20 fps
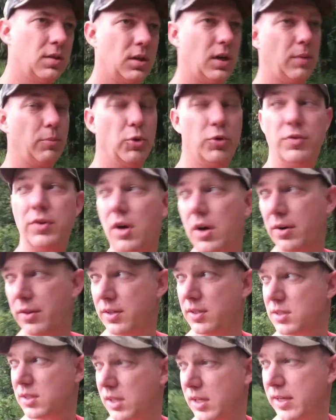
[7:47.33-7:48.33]
I moved on to
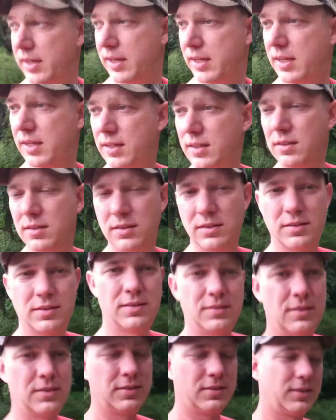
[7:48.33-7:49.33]
this land,
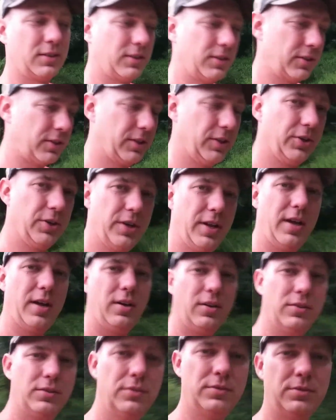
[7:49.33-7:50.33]
cleared it out,